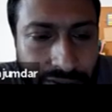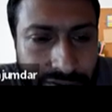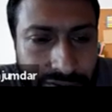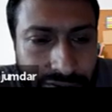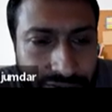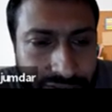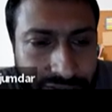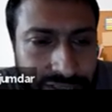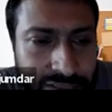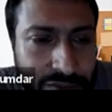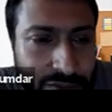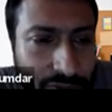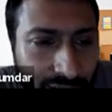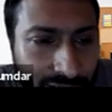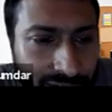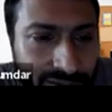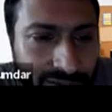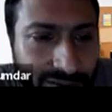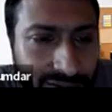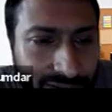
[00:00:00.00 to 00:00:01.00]
so this is
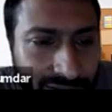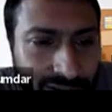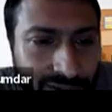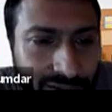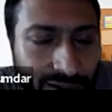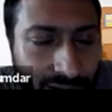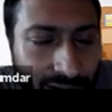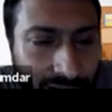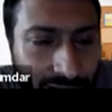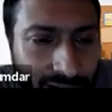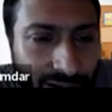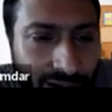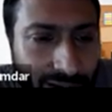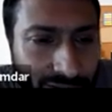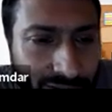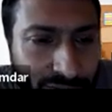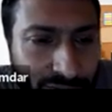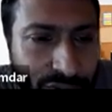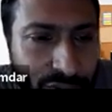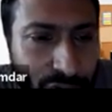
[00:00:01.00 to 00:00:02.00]
what uh,
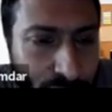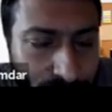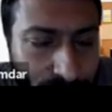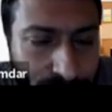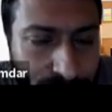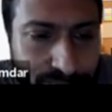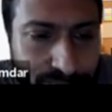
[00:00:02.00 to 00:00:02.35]
we do.